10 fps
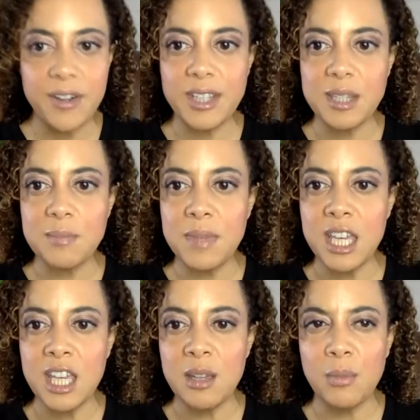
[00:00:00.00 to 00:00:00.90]
this
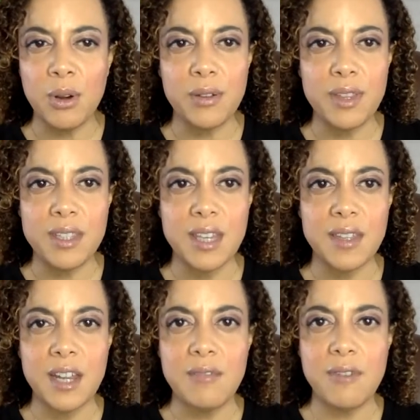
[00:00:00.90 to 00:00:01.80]
meme or this thing
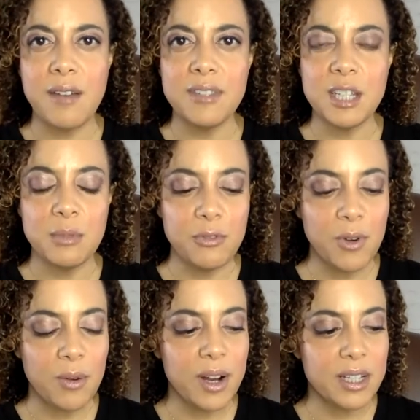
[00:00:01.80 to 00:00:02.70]
that I've seen
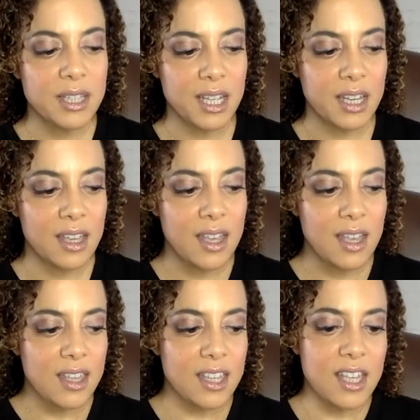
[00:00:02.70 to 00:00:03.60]
before where it's like
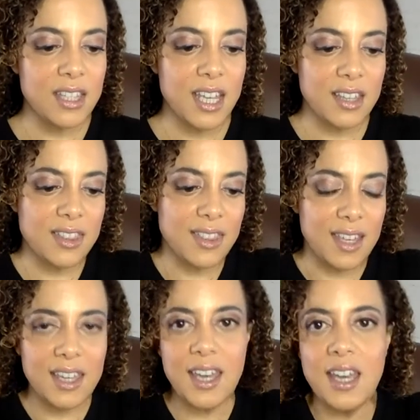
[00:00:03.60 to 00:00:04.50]

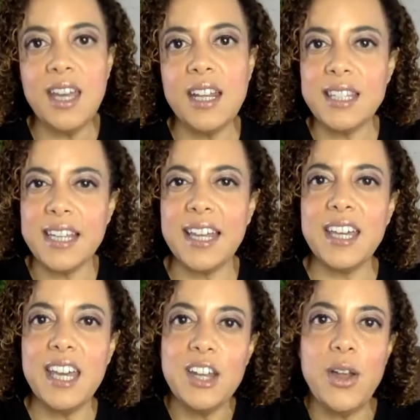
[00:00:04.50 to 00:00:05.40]
the kid, it's like a
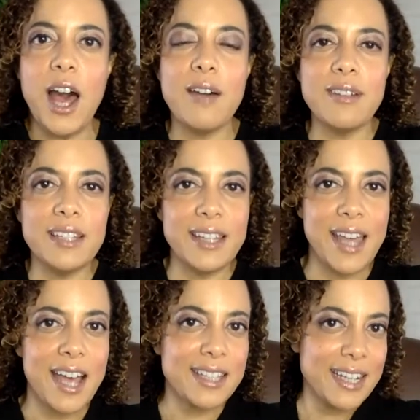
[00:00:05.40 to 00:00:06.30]
kid
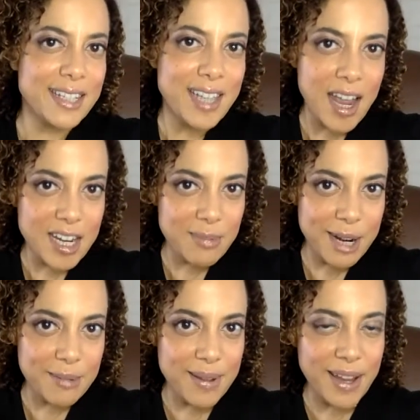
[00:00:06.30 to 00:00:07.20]
that has like a teddy
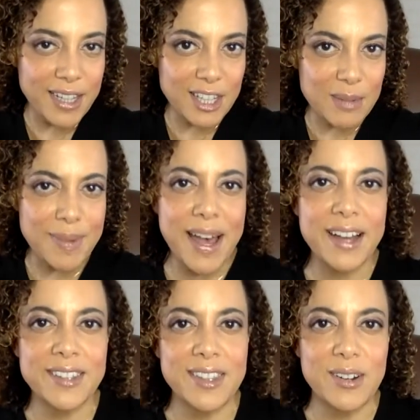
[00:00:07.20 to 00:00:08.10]
bear behind their
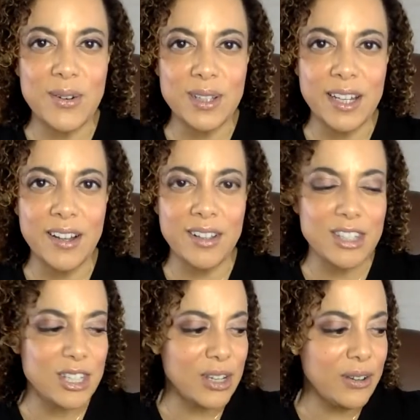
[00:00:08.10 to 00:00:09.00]
back that they're holding on
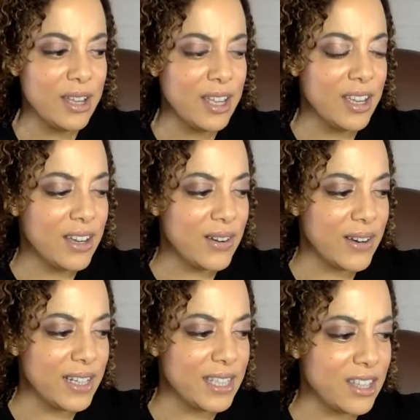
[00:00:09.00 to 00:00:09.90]
to,
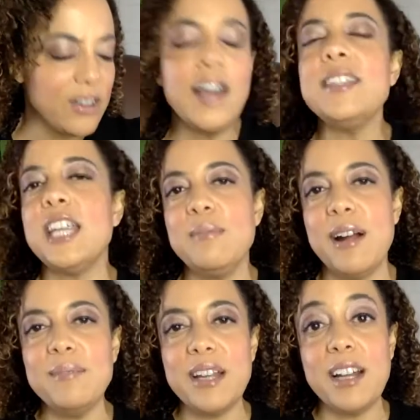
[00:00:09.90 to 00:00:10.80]
or not teddy bear,
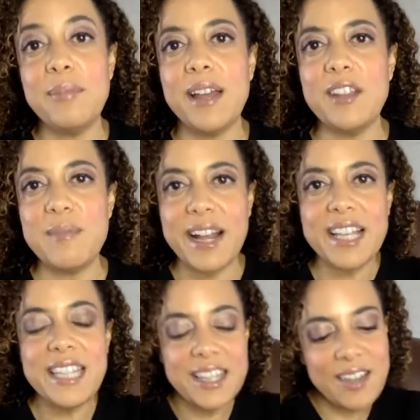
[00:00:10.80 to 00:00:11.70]
I'm sorry, not behind their back.
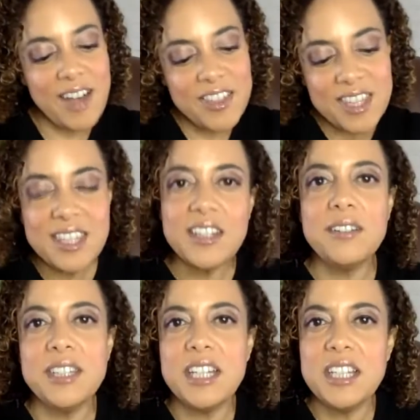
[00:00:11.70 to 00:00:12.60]
It's like they've got this
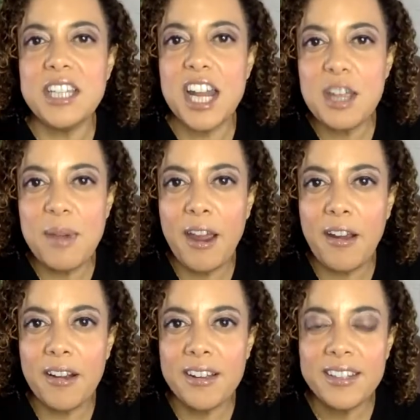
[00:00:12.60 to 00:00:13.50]
little teeny teddy
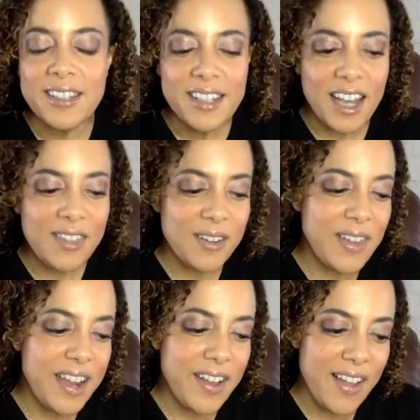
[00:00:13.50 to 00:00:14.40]
bear and they're
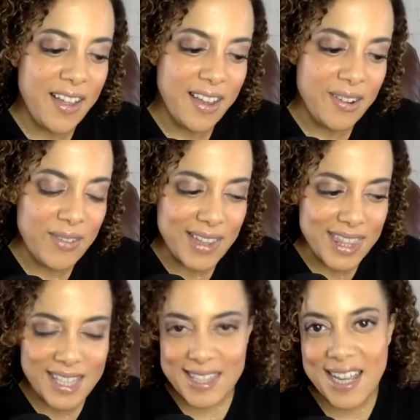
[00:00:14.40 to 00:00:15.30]
like, oh, I want
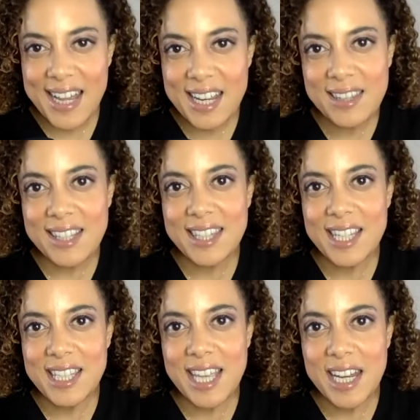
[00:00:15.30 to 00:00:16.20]
this
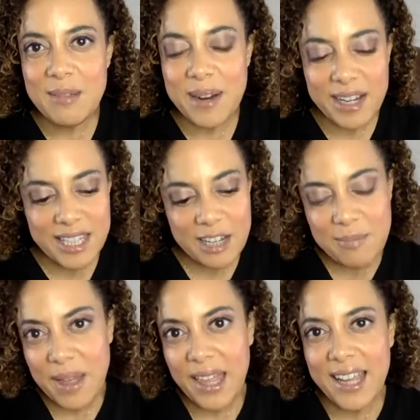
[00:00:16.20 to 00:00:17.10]
little teddy bear. It's like
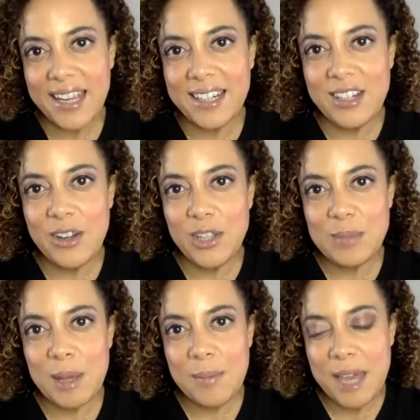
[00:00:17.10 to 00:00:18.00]
mine, you know, it's
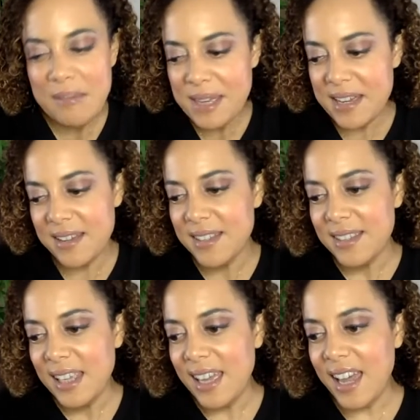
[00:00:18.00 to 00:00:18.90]
my baby.
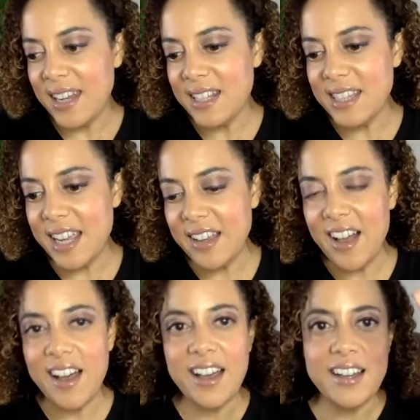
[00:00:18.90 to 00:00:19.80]
And it's like
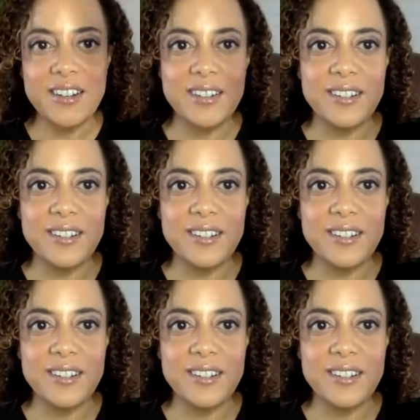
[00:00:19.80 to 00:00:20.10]
God